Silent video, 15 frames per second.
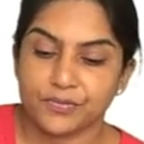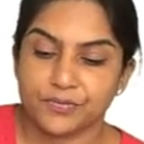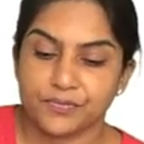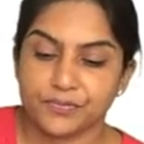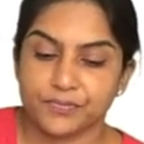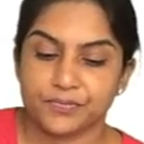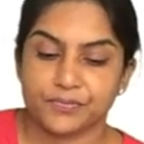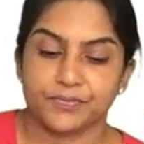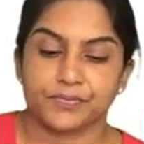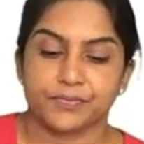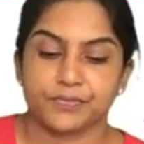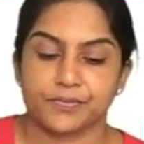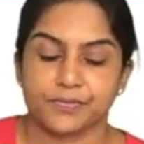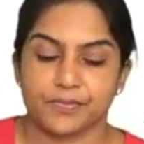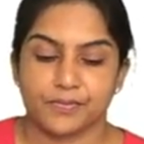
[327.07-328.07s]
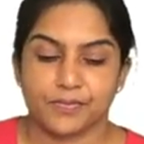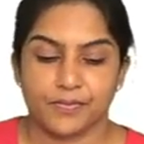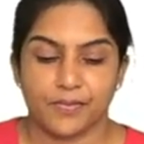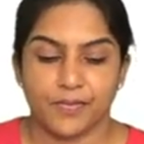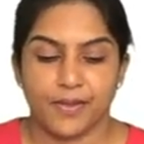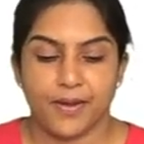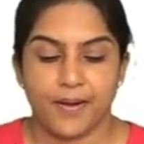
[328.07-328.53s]

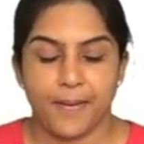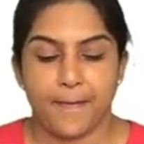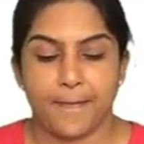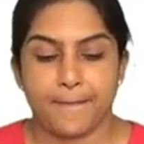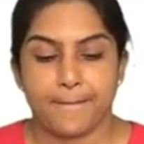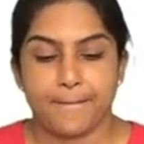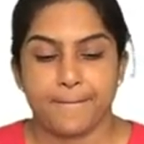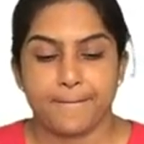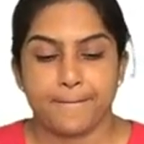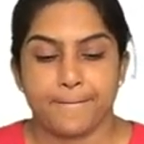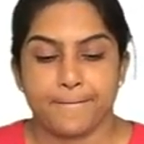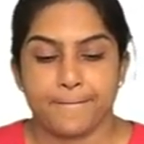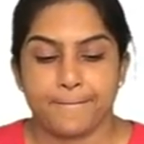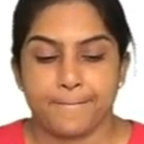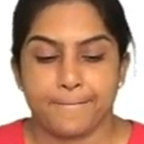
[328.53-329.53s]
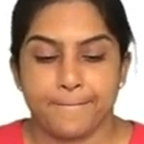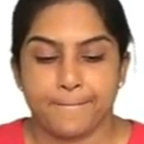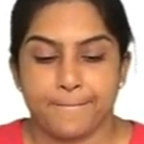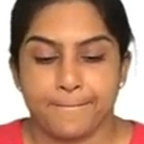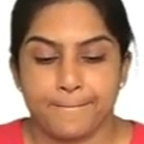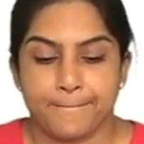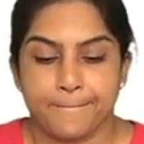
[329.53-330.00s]

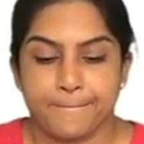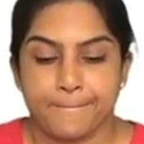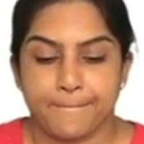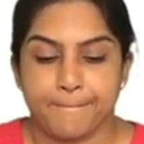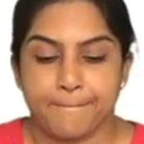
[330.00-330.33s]
No one is speaking in this clip.